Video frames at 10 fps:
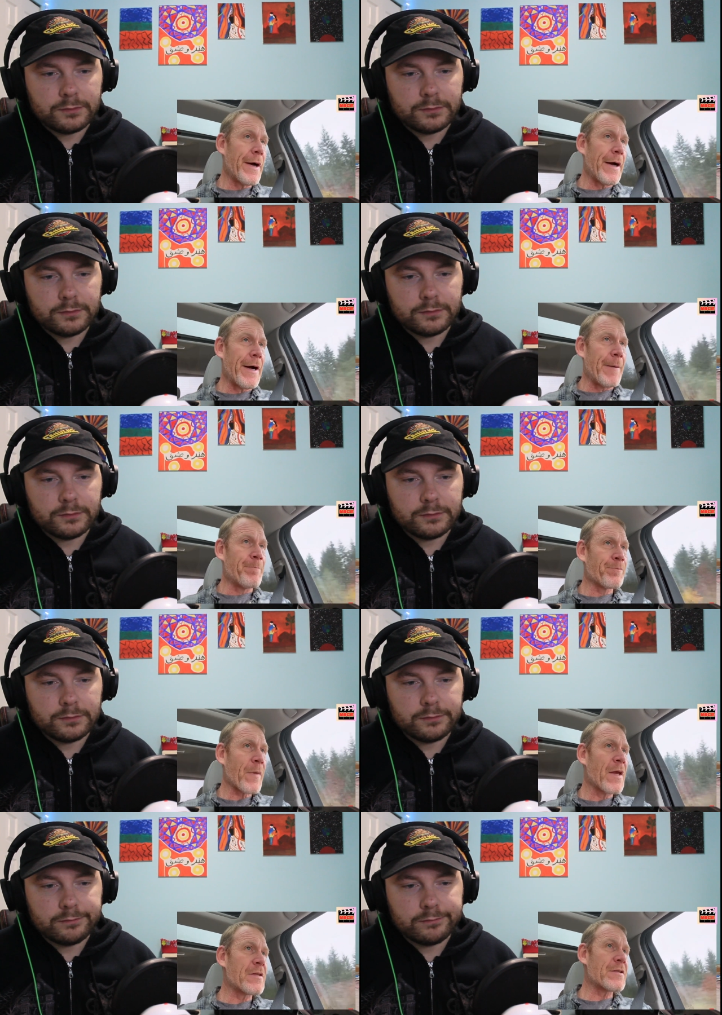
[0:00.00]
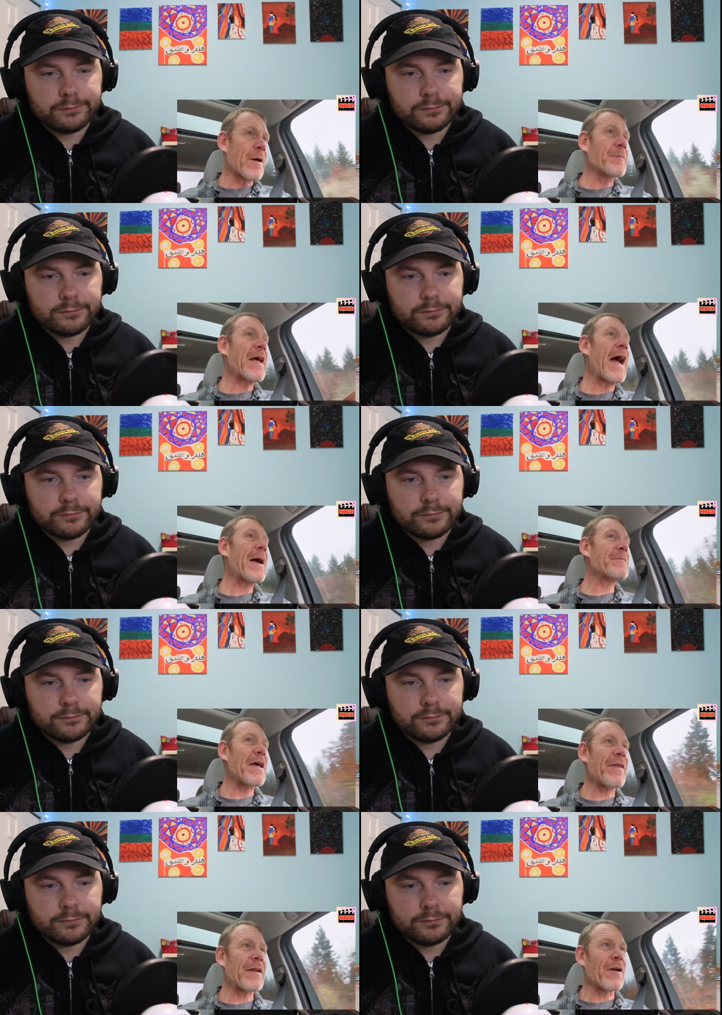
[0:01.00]
Speaker 1: um, sometimes
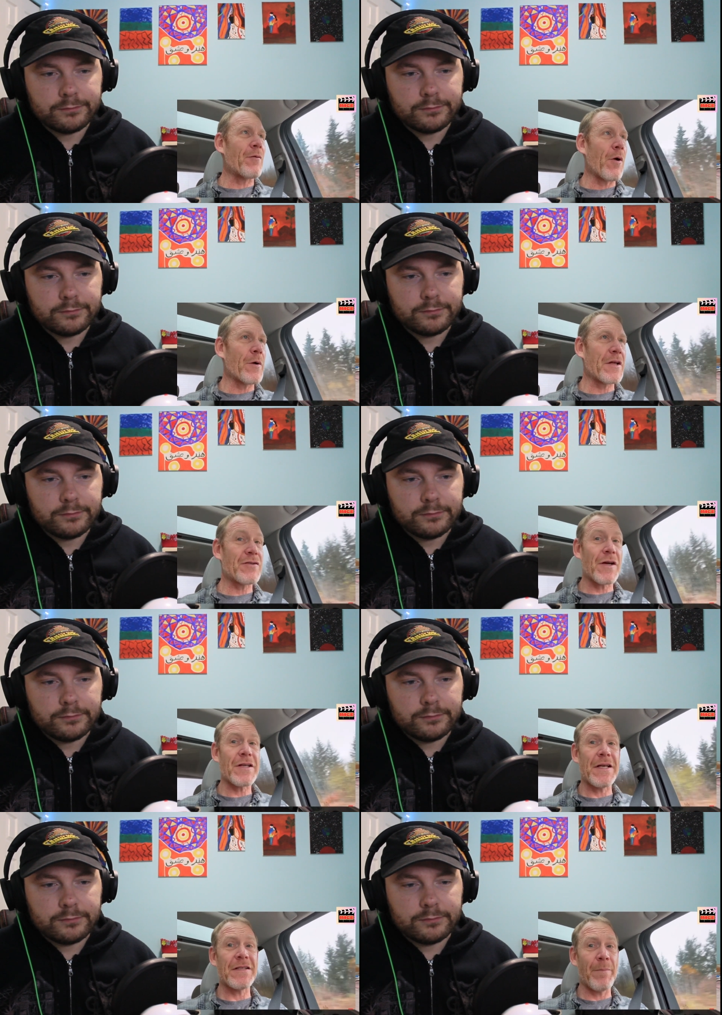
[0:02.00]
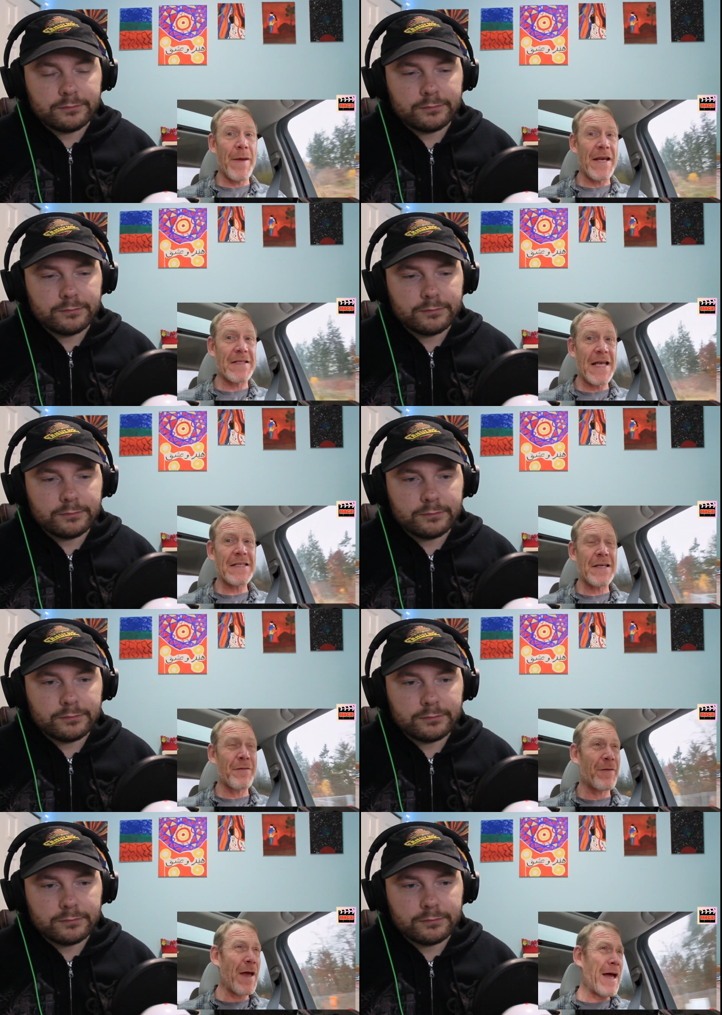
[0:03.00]
I think their road construction is a bit
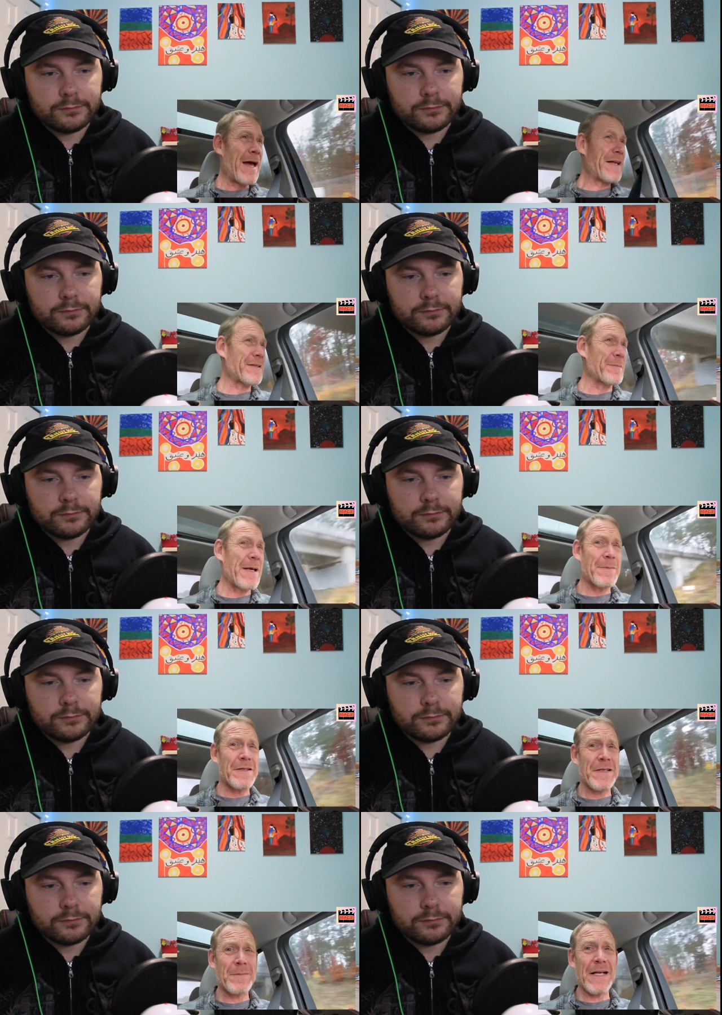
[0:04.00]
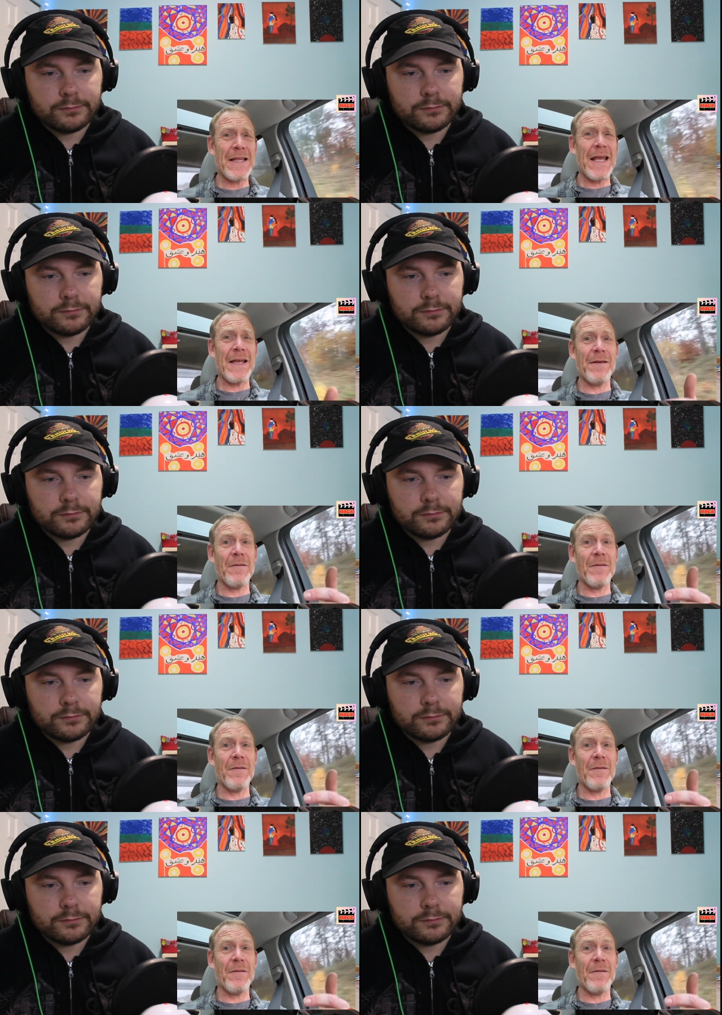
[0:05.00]
excessive. Sometimes it seems like they